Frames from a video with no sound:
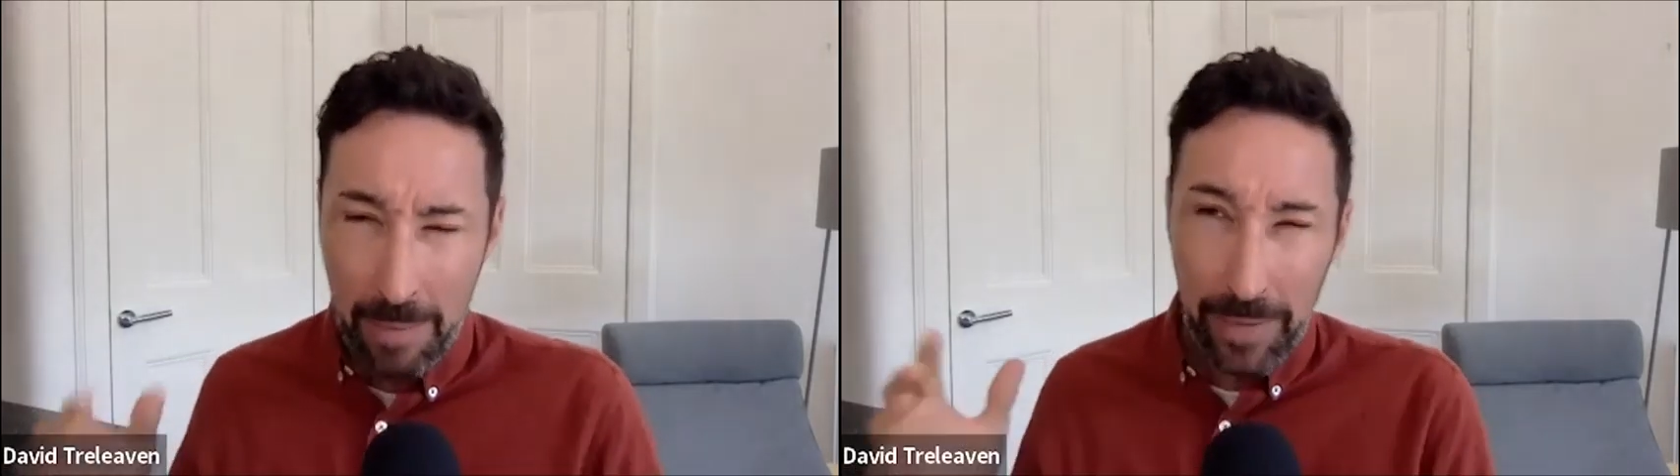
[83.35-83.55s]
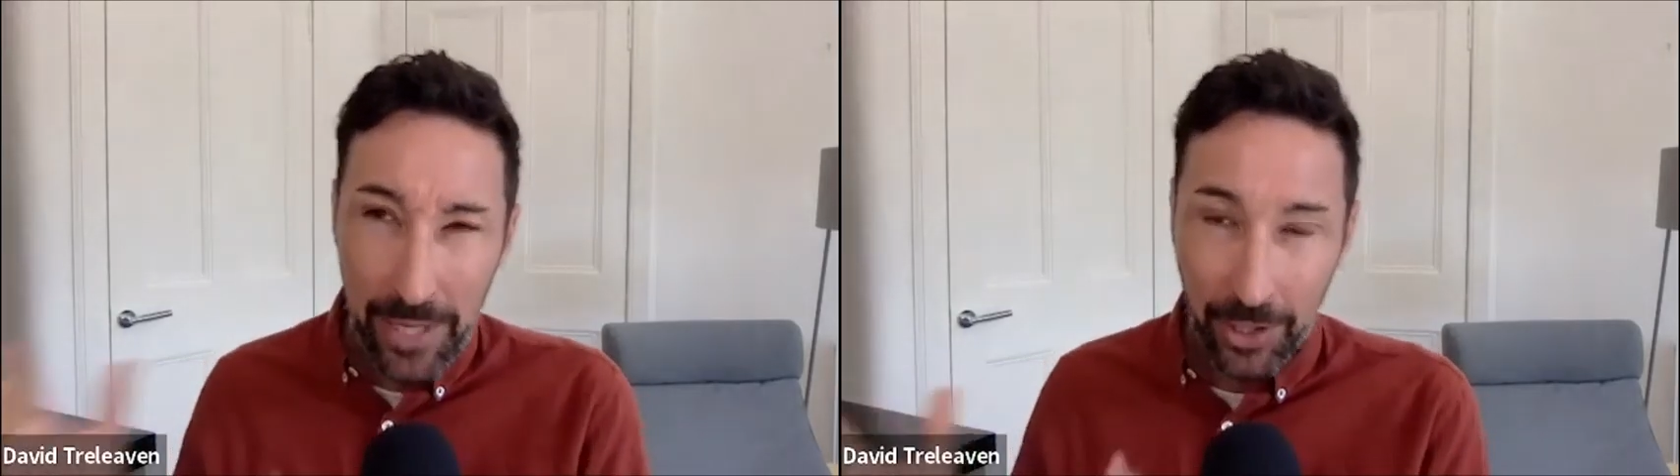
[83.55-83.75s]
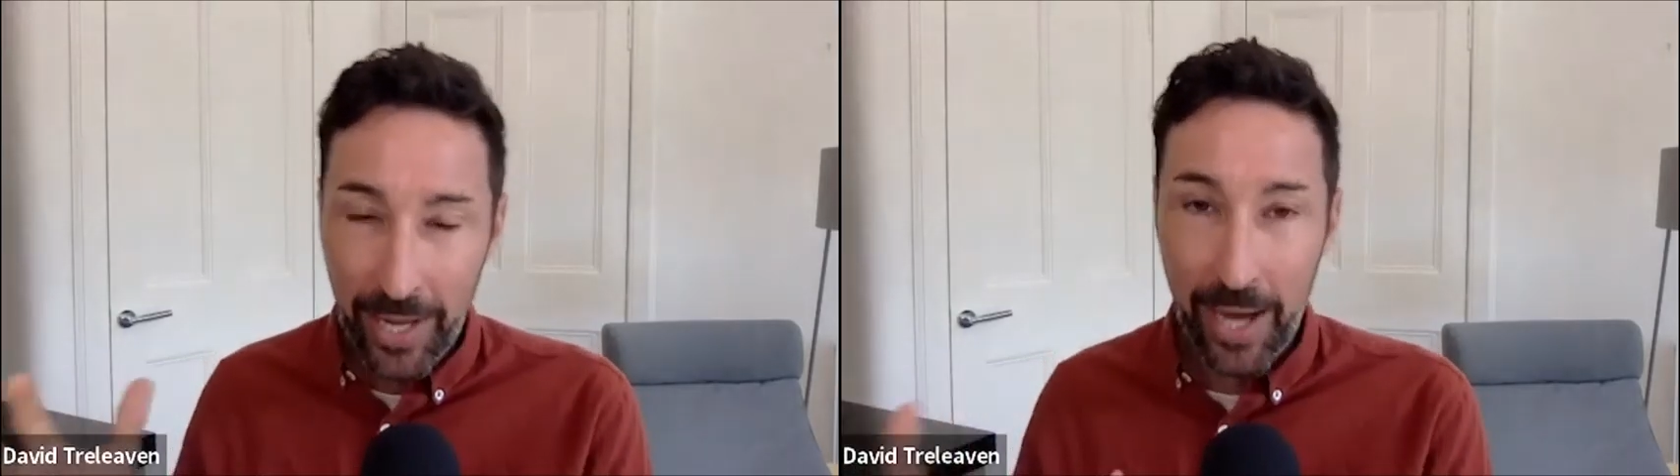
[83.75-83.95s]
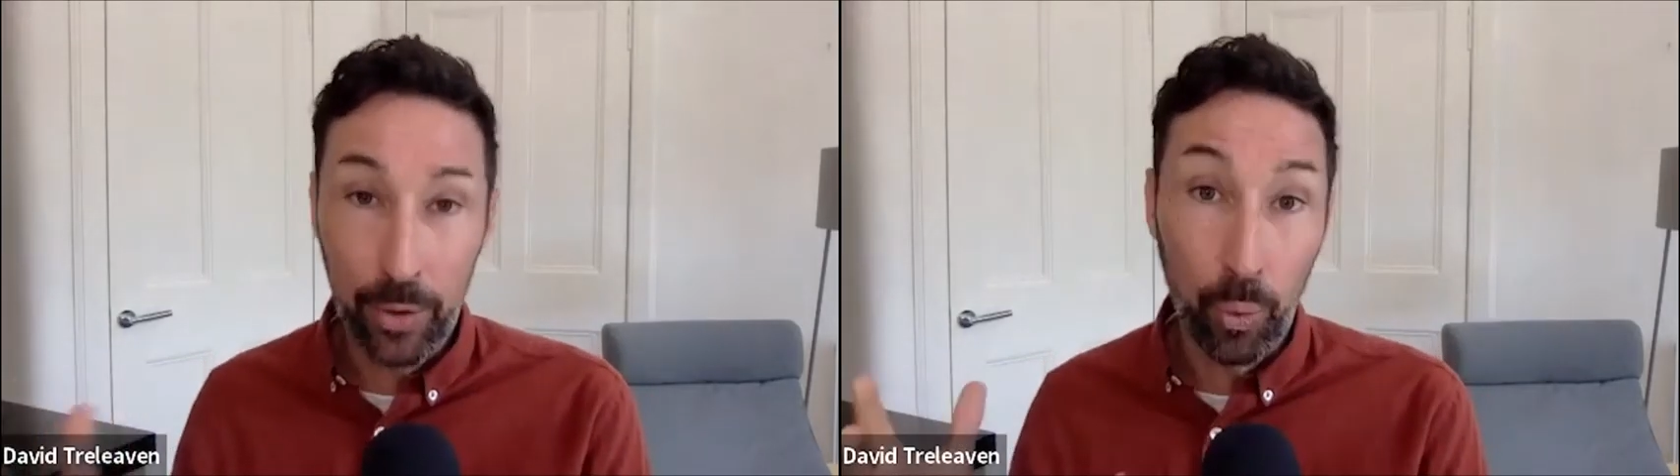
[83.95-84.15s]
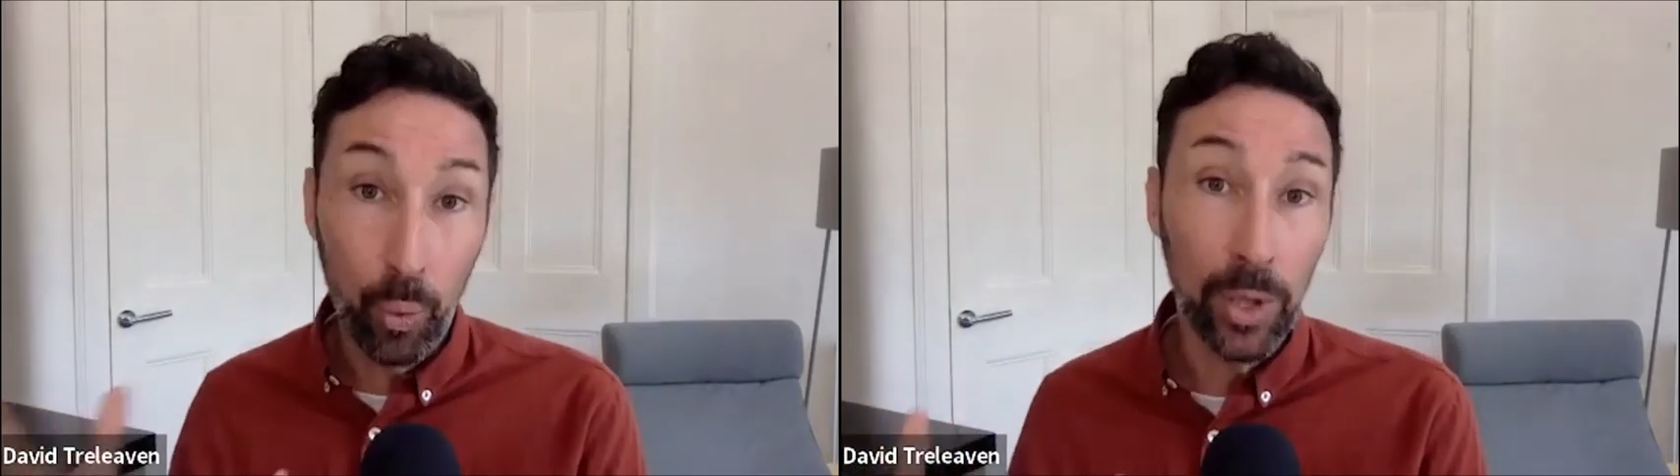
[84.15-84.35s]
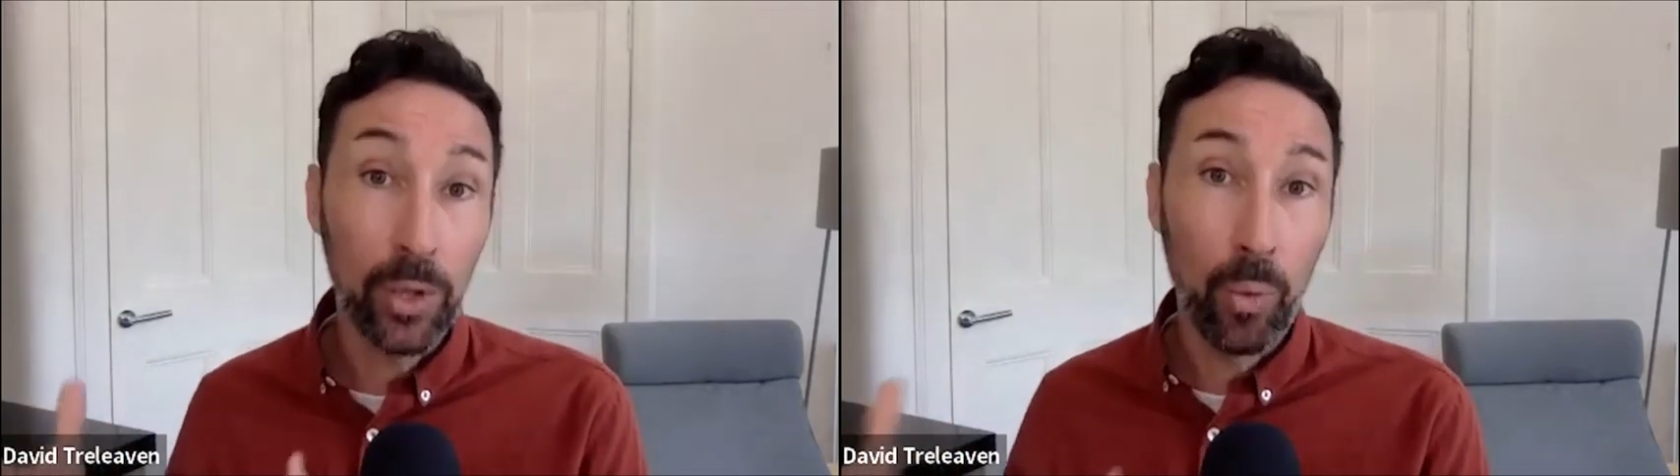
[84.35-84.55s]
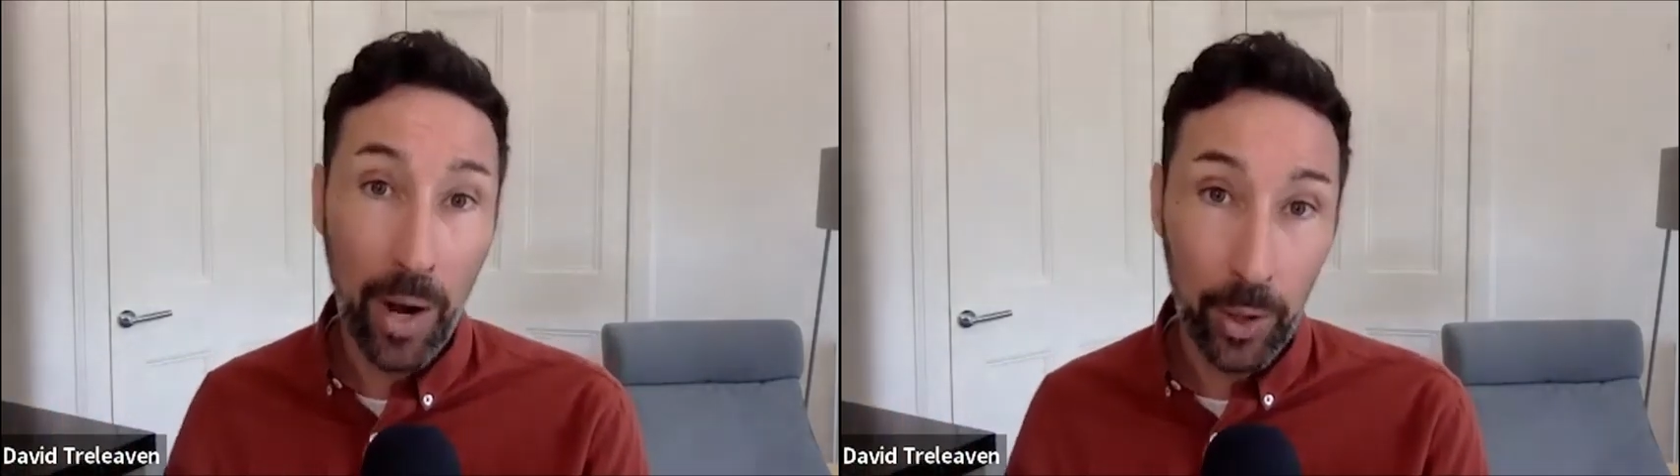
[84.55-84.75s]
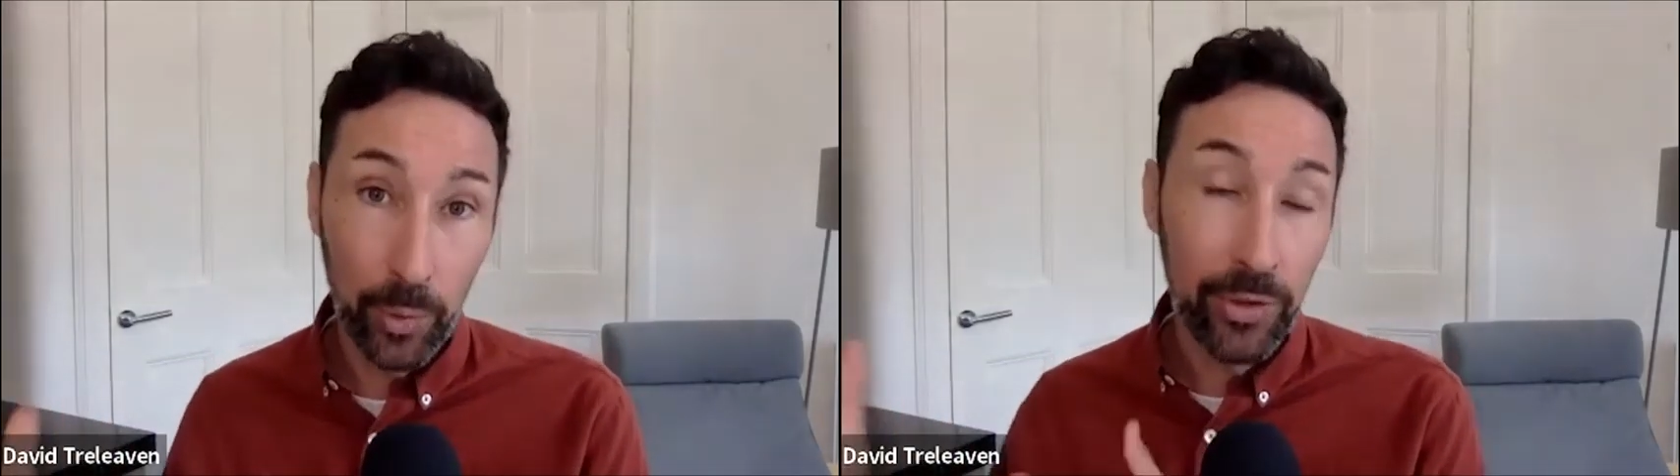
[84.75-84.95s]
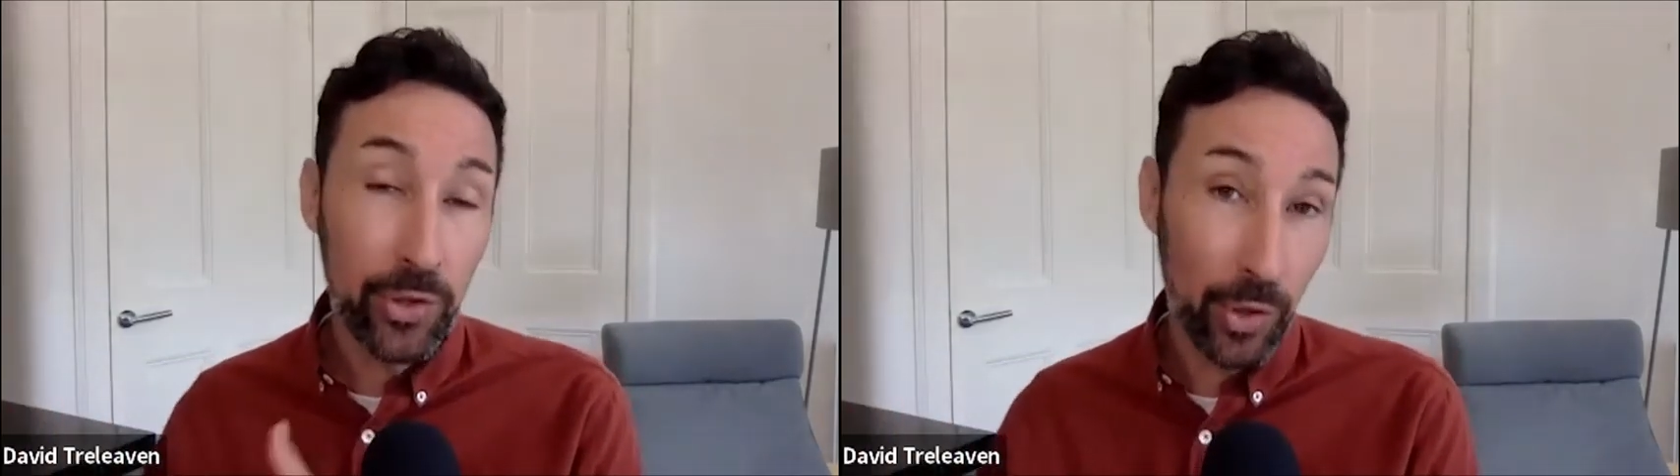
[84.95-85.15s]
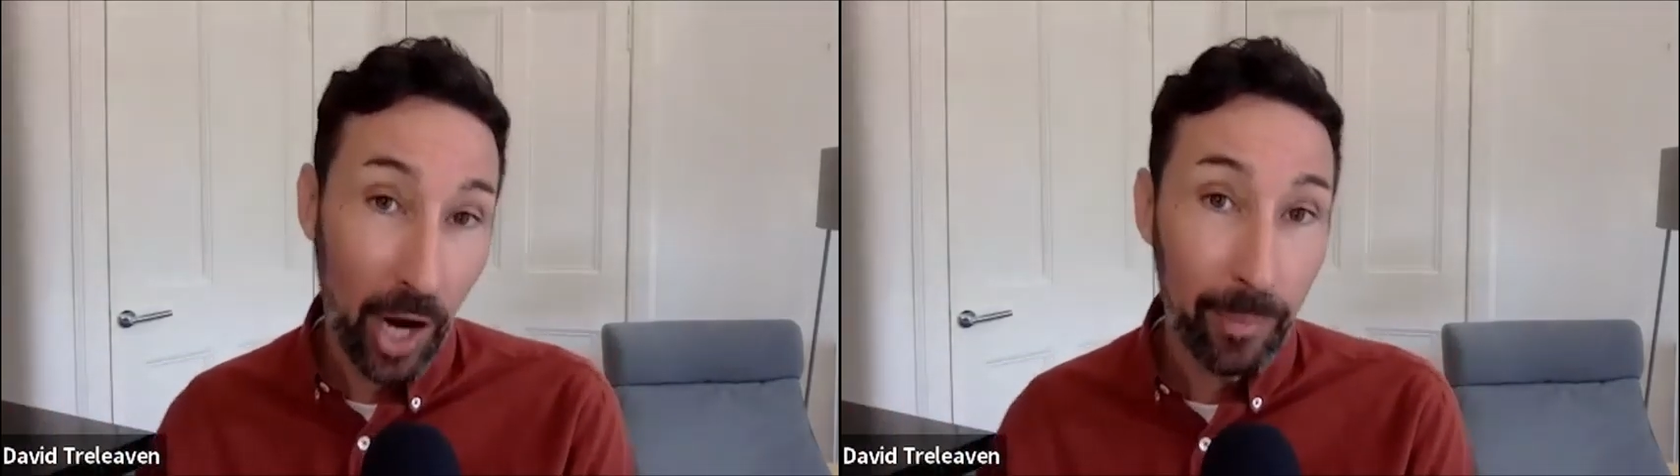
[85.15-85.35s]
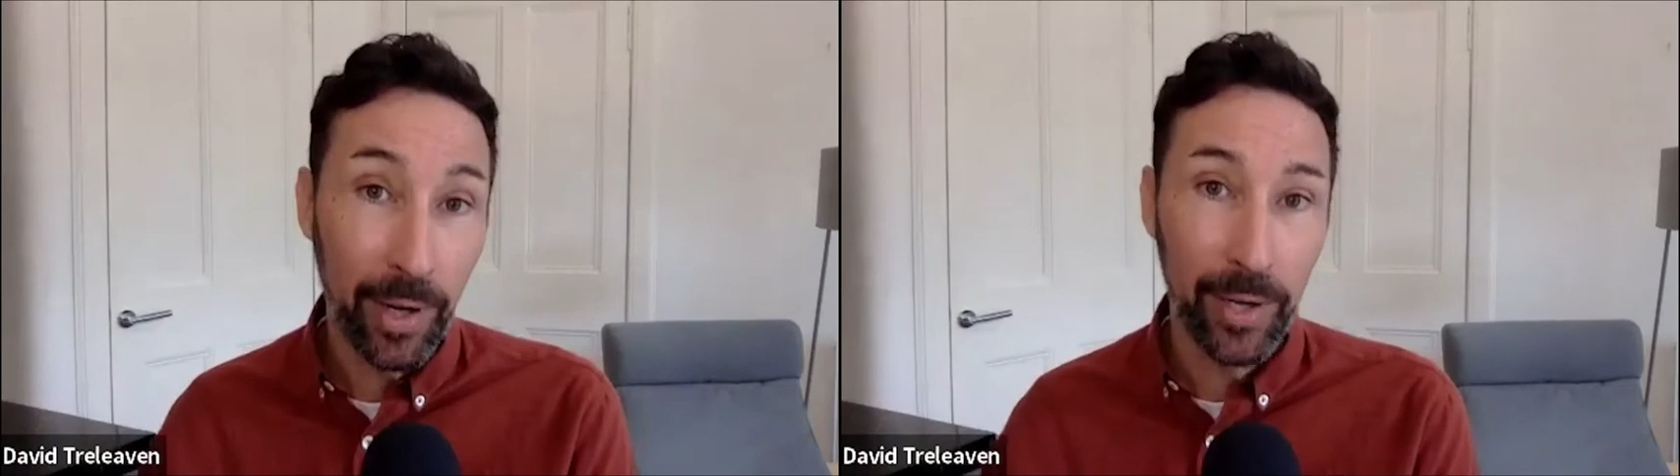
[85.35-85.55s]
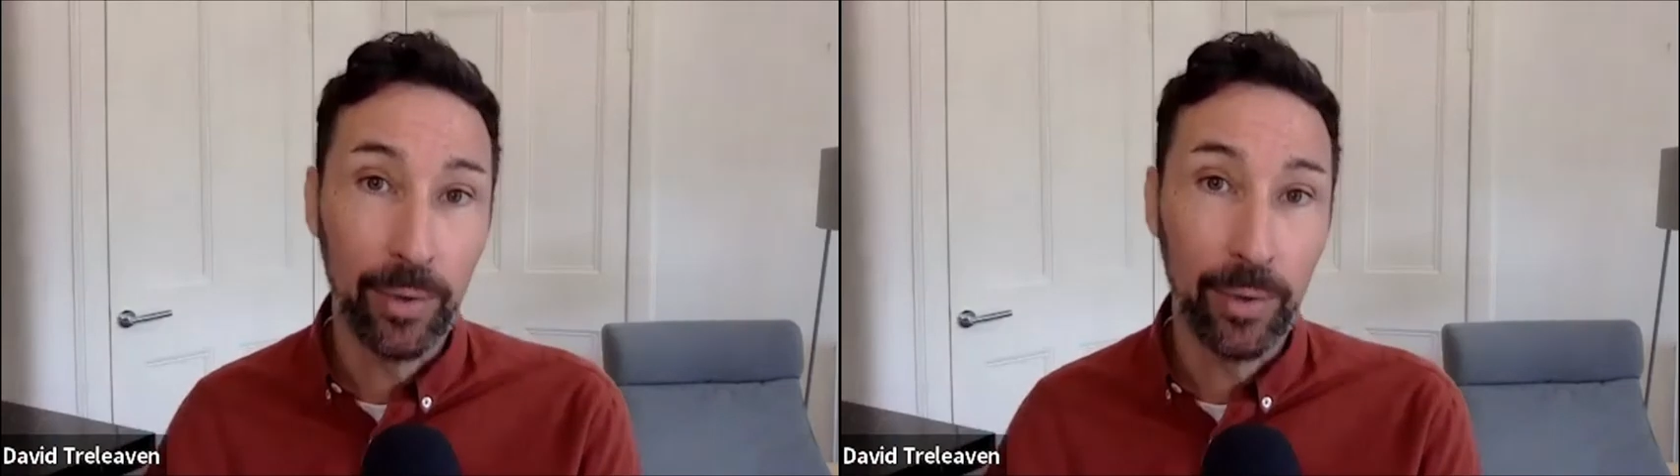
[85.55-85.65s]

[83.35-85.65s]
basically how to work well with trauma